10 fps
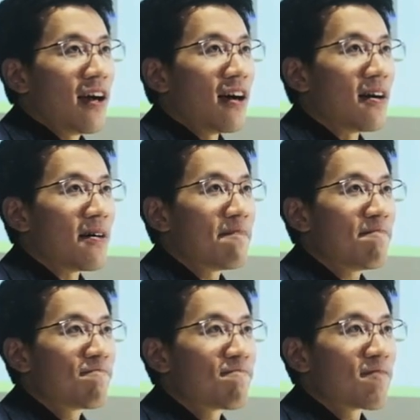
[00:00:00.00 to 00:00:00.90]

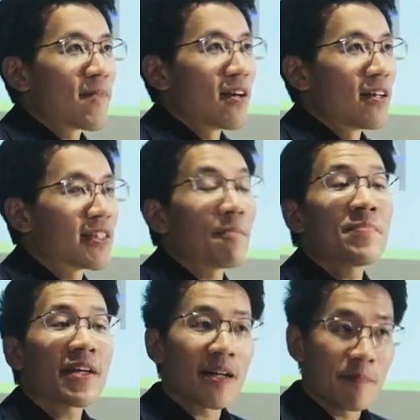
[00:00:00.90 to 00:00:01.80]
Um, some
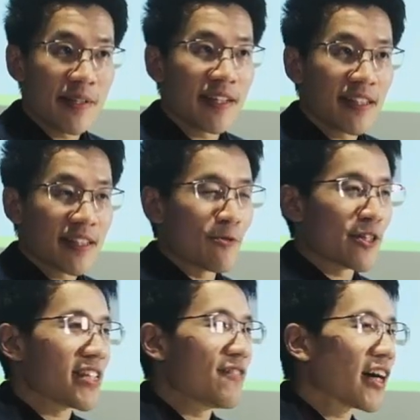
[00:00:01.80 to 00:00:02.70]
big companies, they
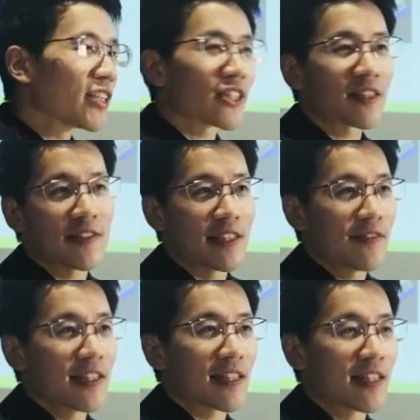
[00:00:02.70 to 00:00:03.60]
receive hundreds of
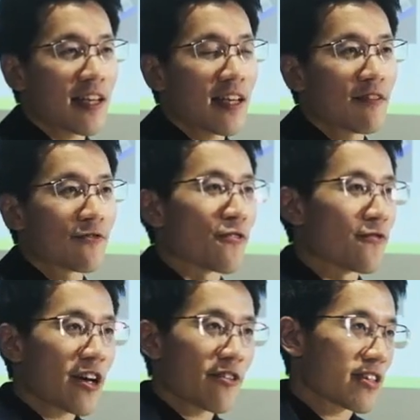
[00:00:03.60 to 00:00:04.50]
CVs a day for
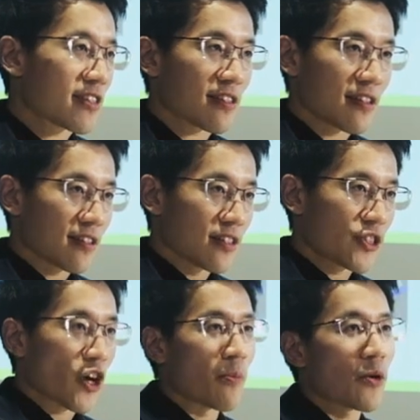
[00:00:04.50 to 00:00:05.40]
various uh,
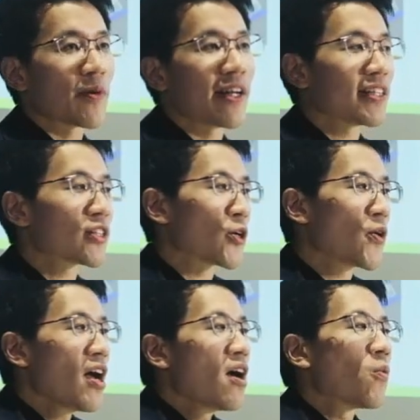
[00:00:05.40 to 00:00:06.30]
job openings.
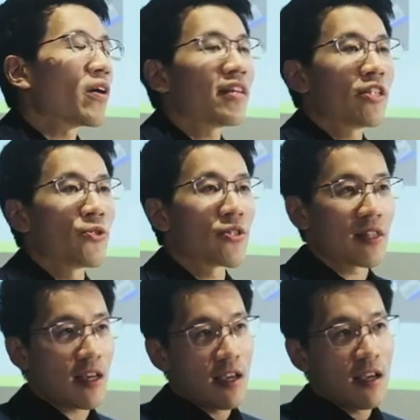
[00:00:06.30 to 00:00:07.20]
So what they do is
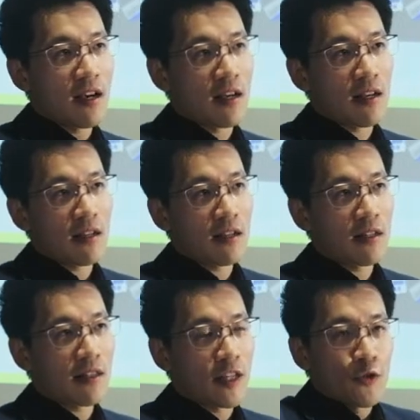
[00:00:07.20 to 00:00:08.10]
they,
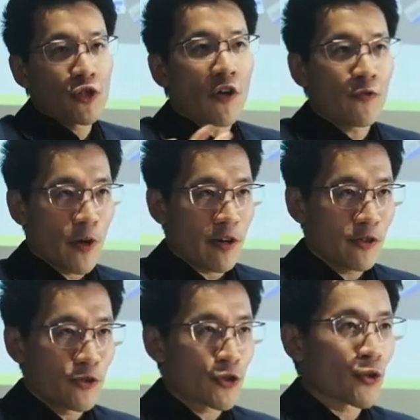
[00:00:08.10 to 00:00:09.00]
uh, they use software
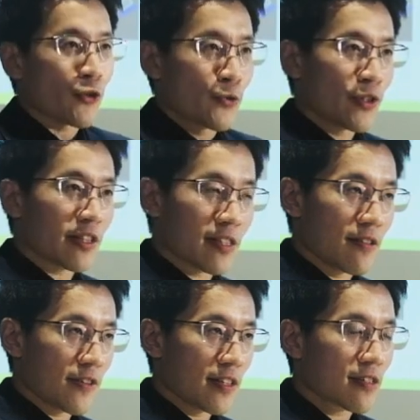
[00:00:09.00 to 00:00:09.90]
to sort through their
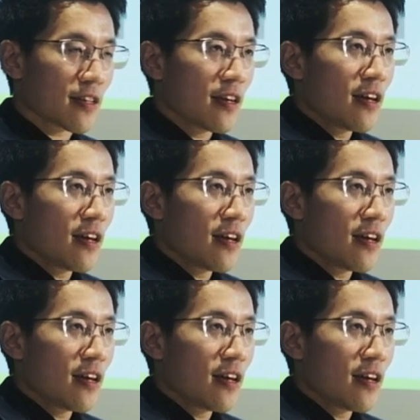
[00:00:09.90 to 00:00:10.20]
CVs.